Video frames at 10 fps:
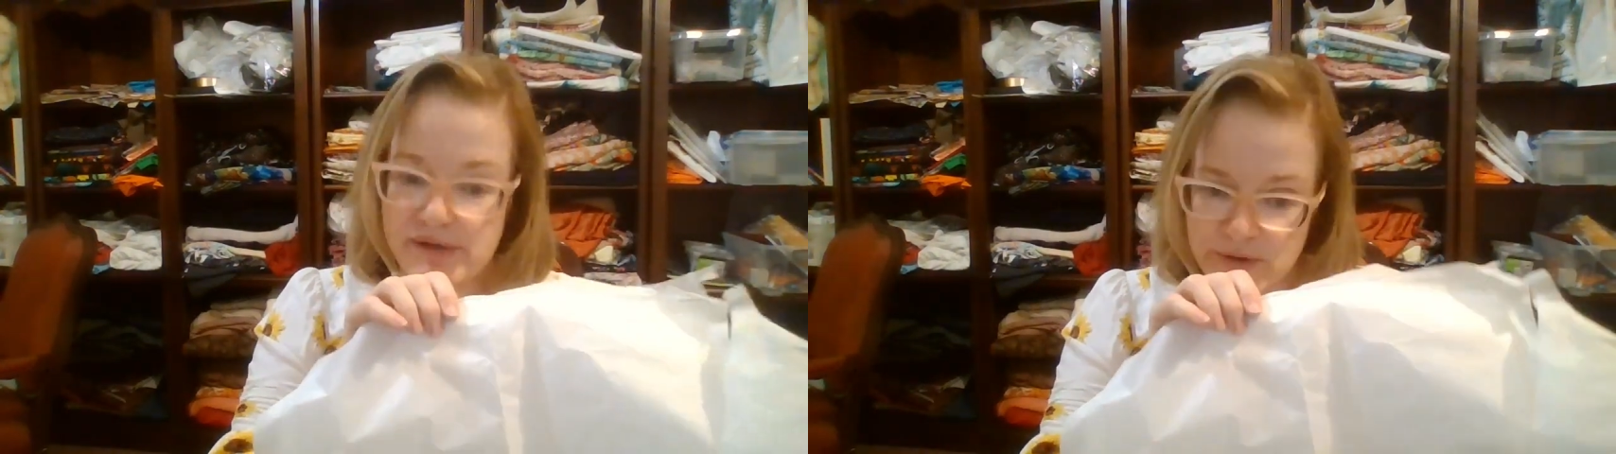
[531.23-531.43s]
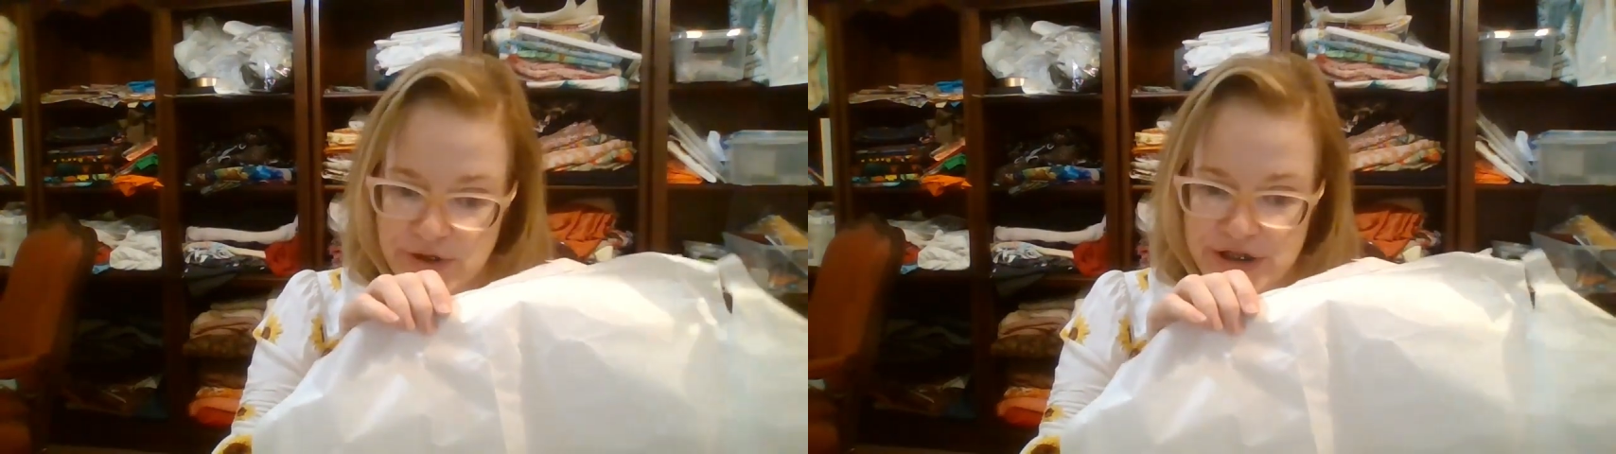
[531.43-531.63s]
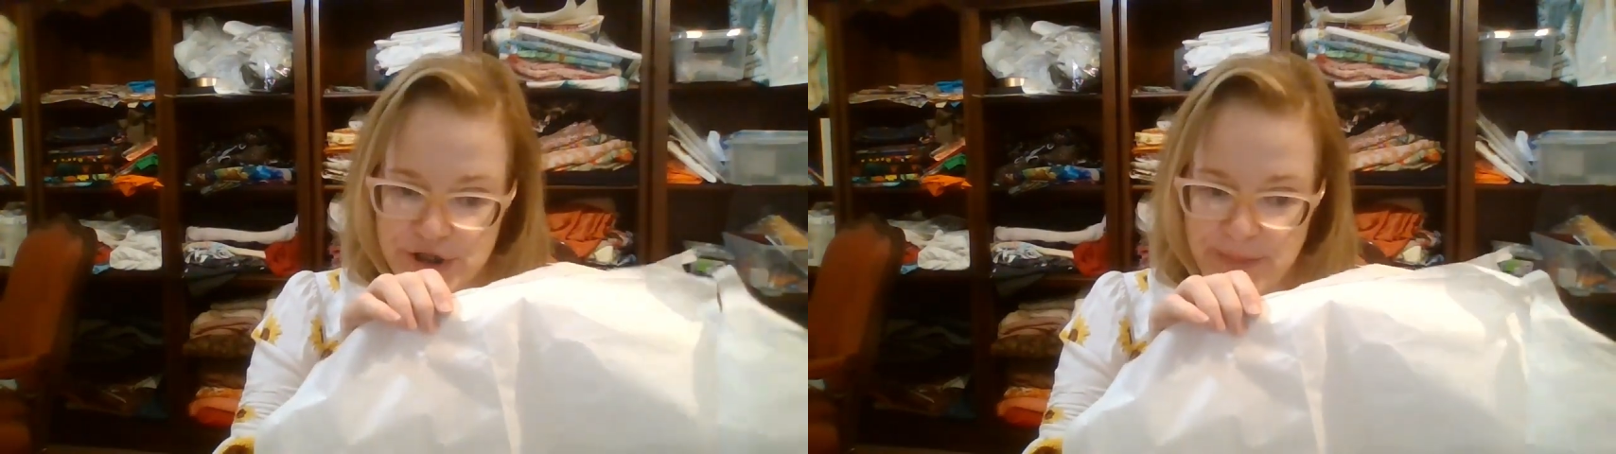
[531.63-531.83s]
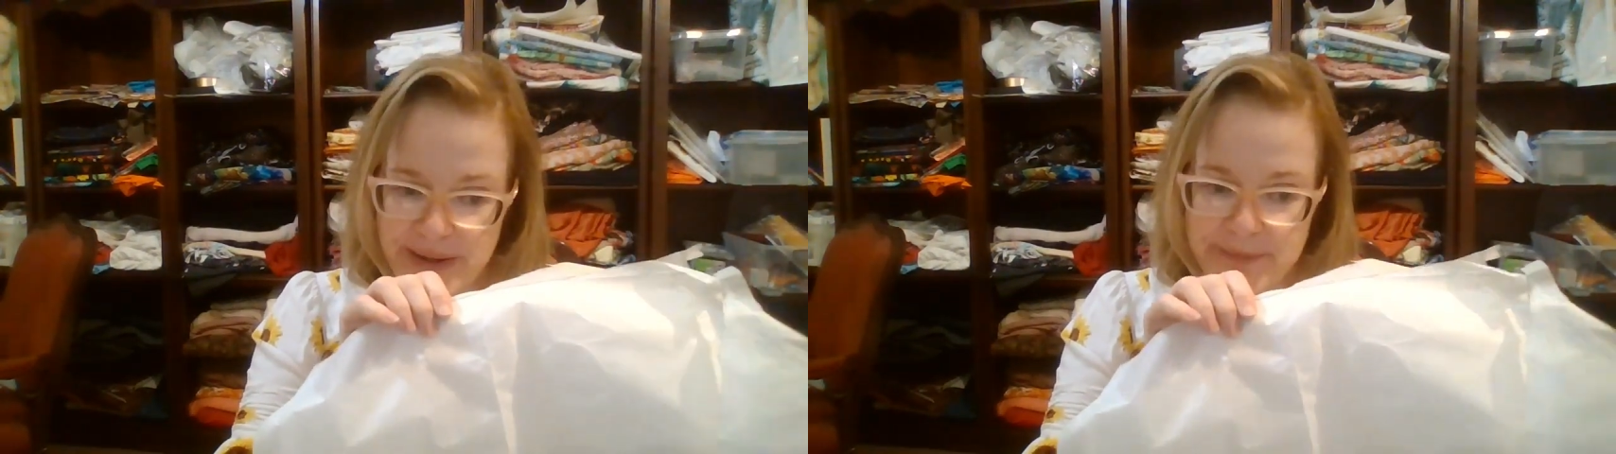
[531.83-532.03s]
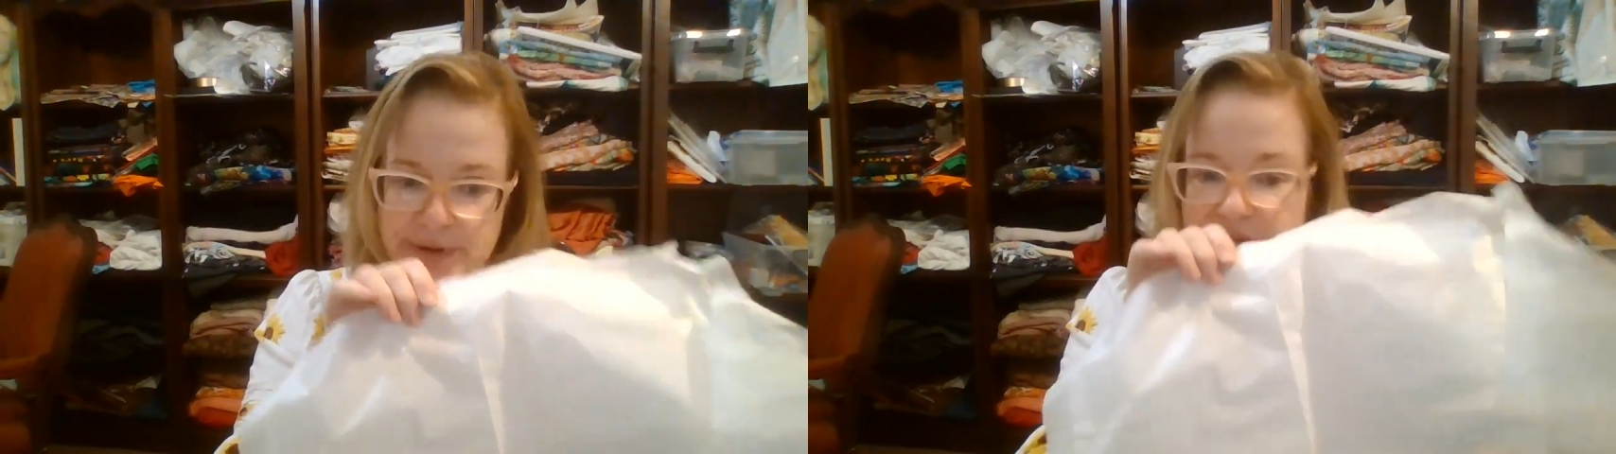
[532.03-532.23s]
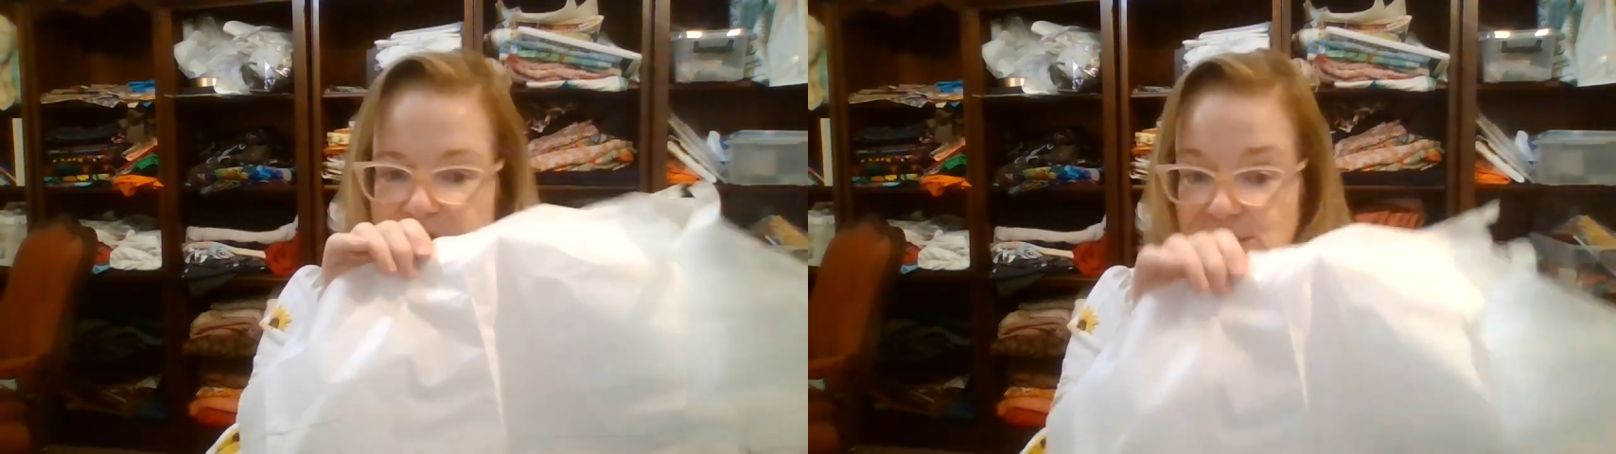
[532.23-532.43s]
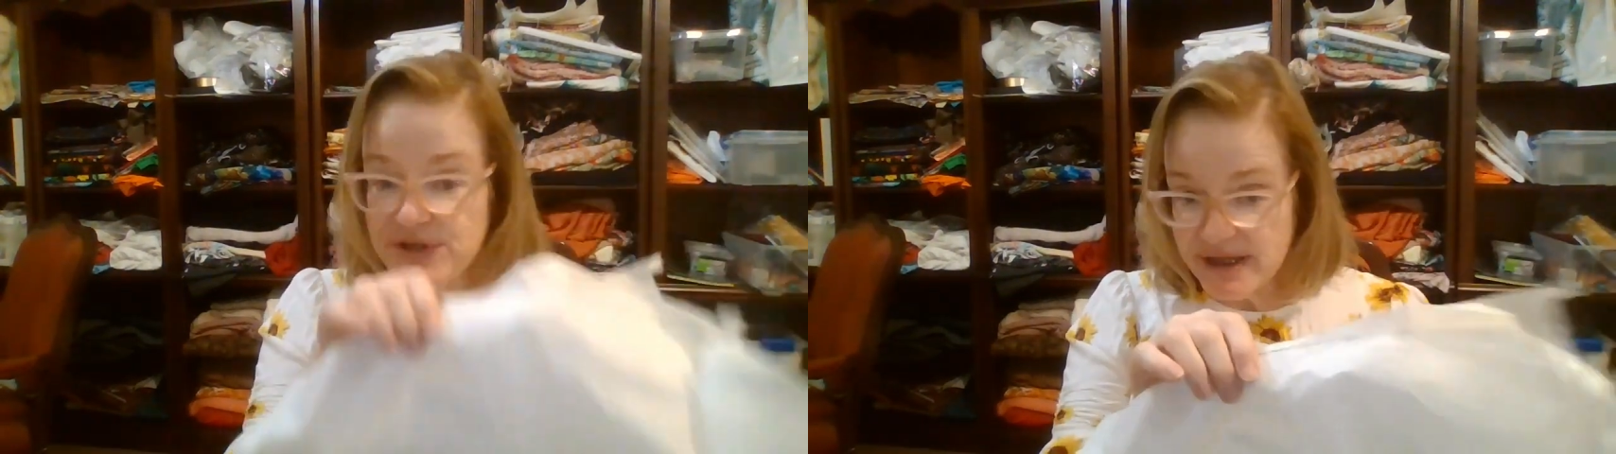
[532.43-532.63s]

some tissue paper and I used